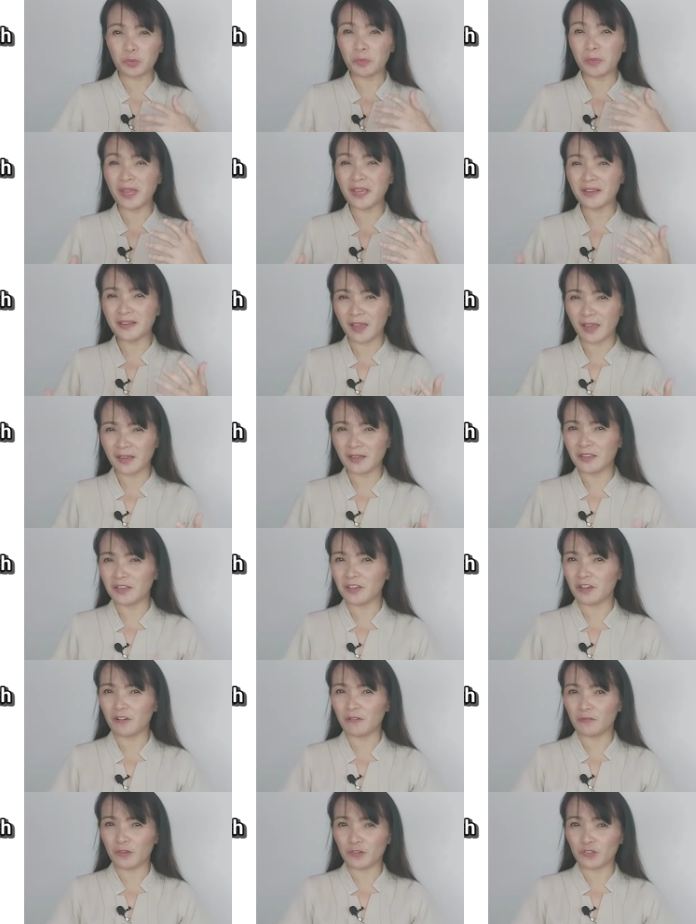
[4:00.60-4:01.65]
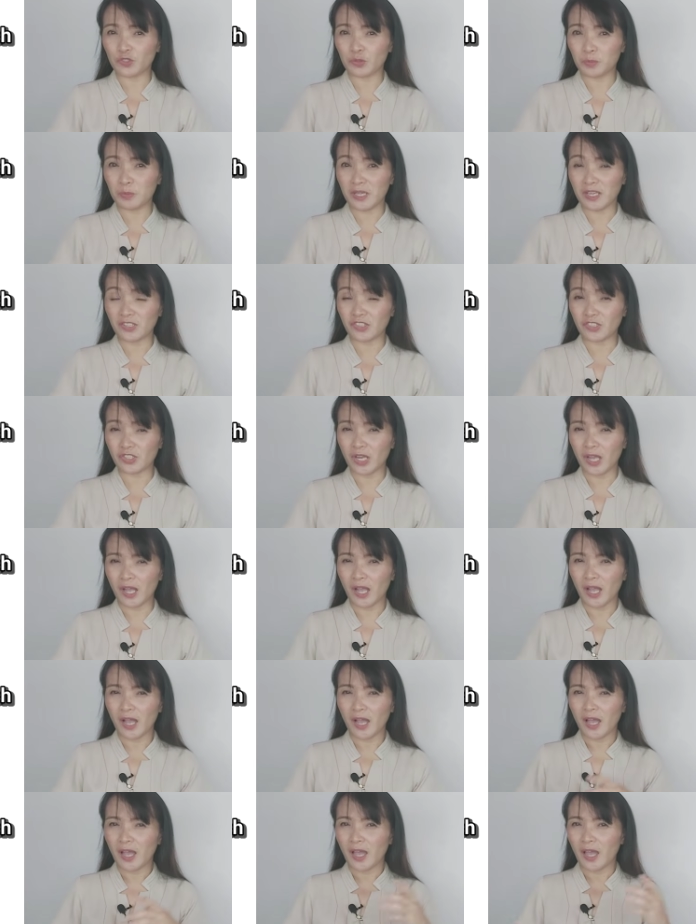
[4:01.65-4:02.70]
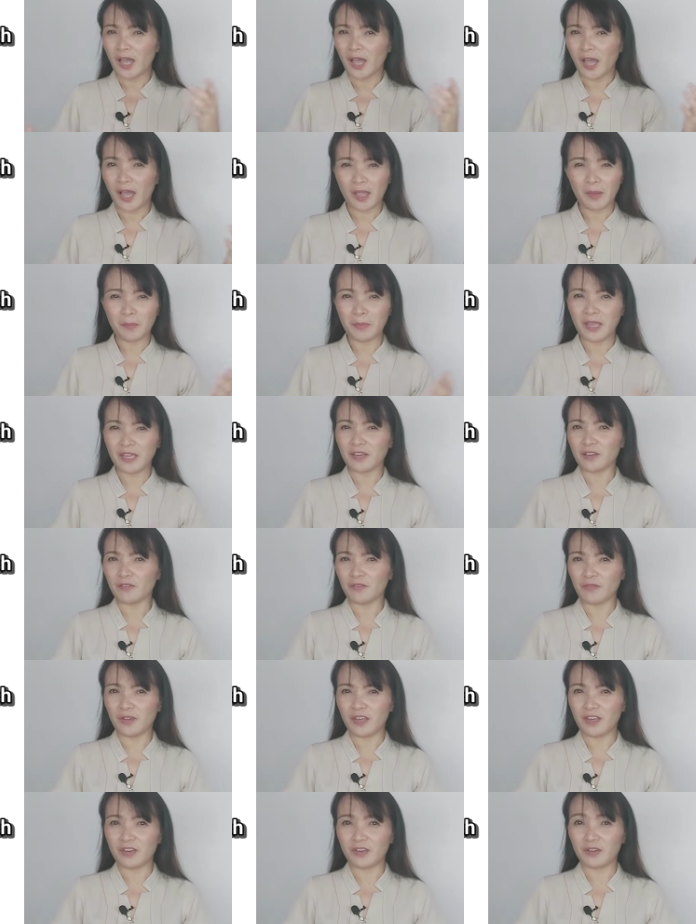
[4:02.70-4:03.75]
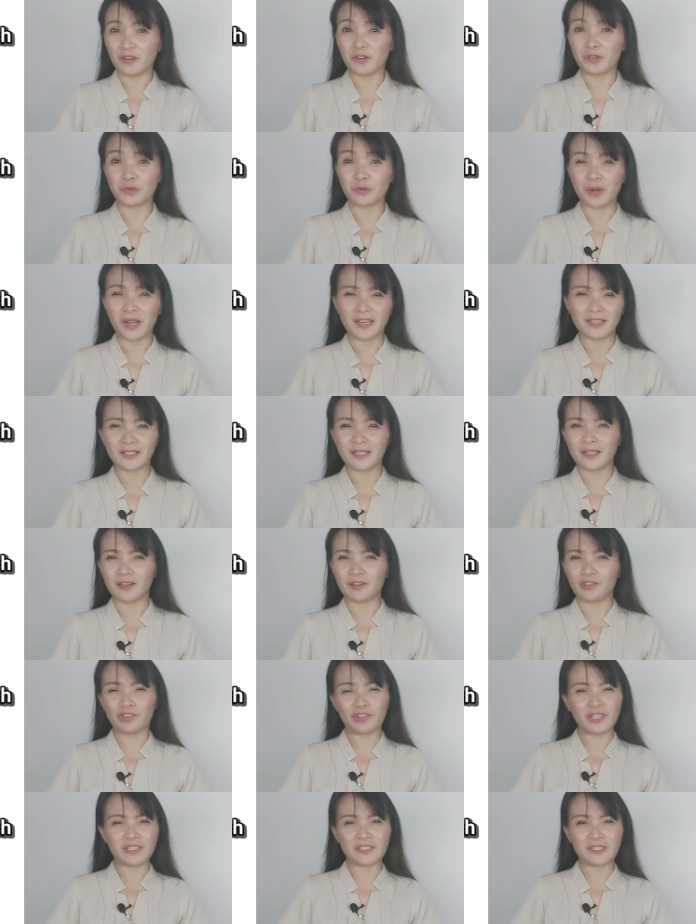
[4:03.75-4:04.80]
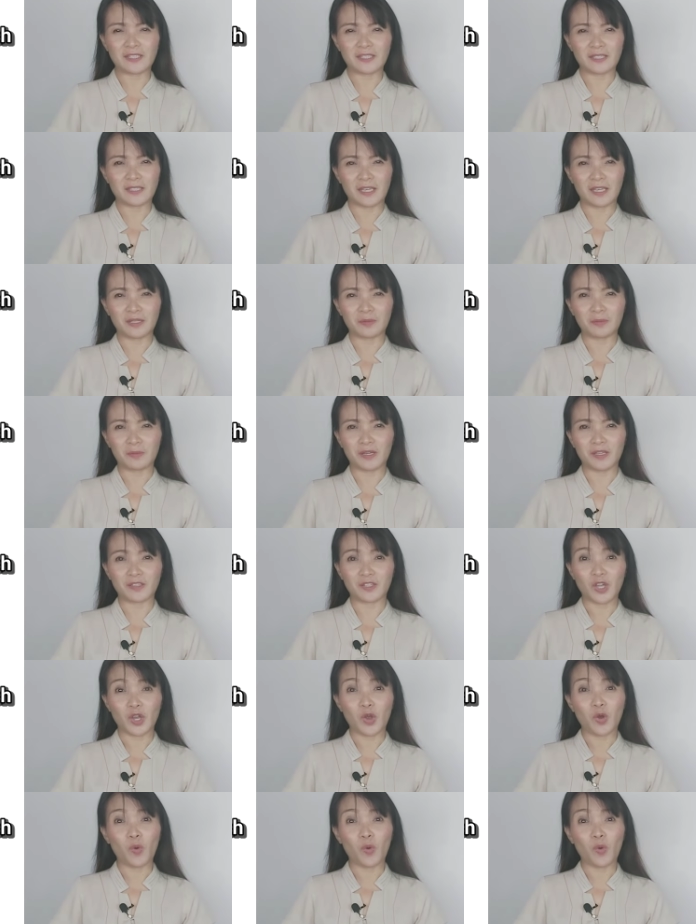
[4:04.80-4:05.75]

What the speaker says: main idea of your speech. I made a video on writing a thesis statement.